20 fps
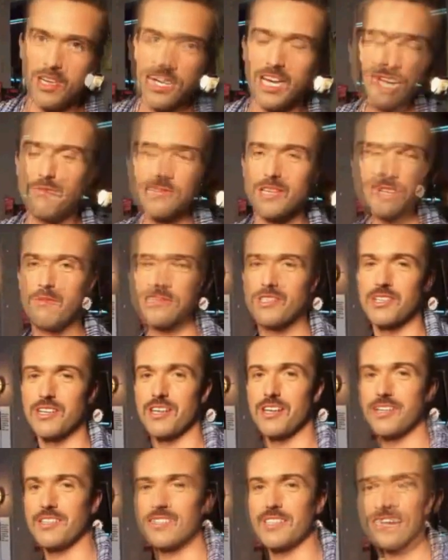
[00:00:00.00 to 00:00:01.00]
My name's Emmett
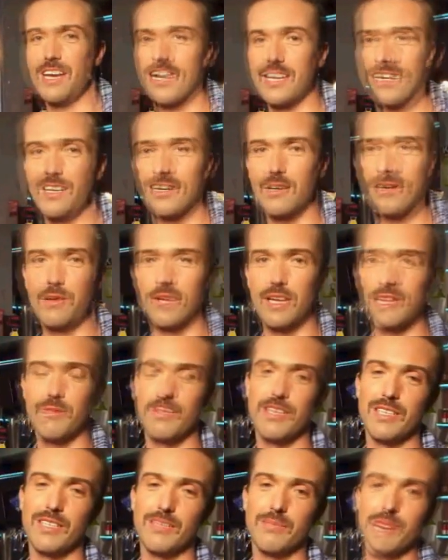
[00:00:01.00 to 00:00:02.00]
John Scanlon. I play
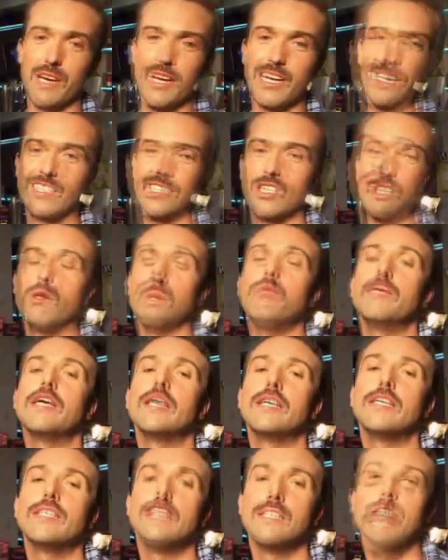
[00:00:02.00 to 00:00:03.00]
Brendan Brady, Double
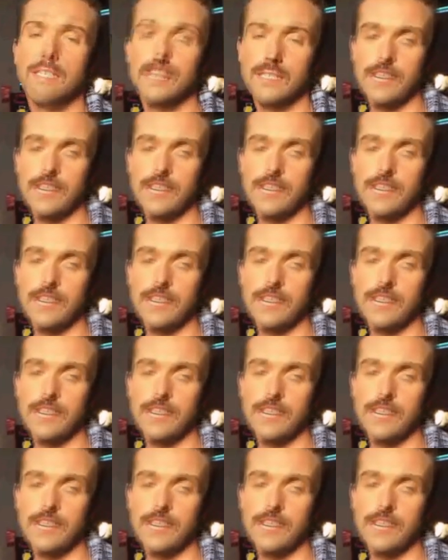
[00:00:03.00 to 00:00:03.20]
B,